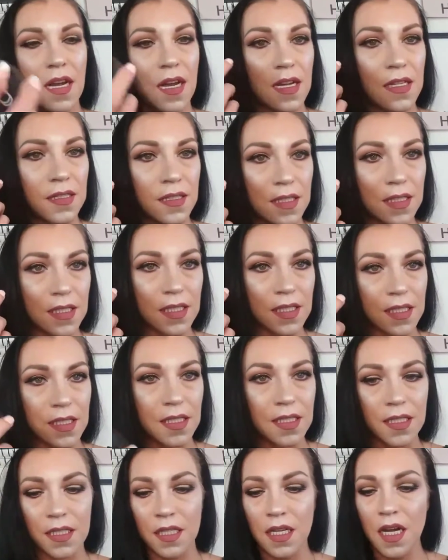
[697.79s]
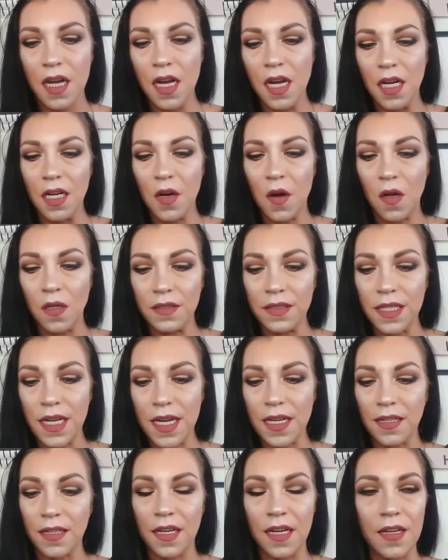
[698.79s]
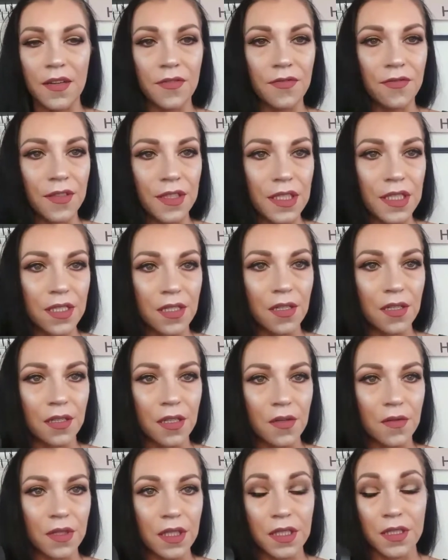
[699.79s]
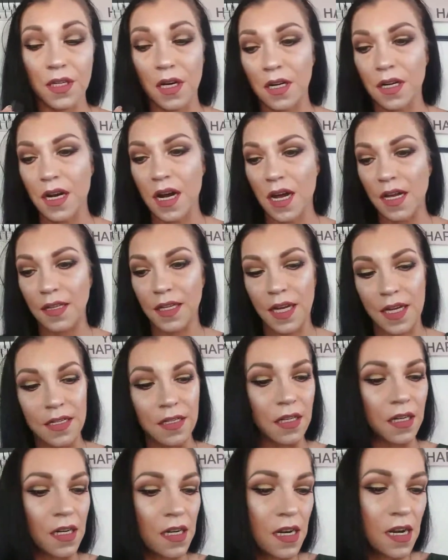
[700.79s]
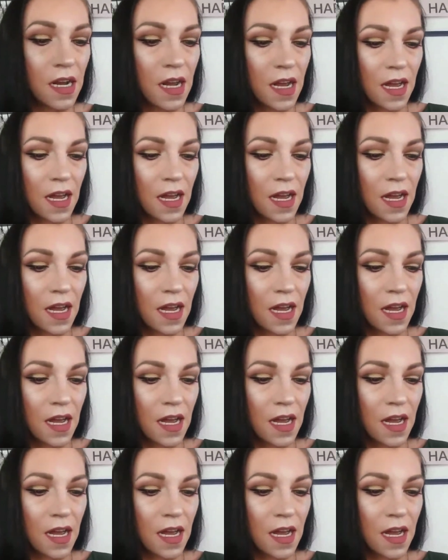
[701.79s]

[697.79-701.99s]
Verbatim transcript: and this is called Nightlife. It's their glow-in-the-dark highlighter.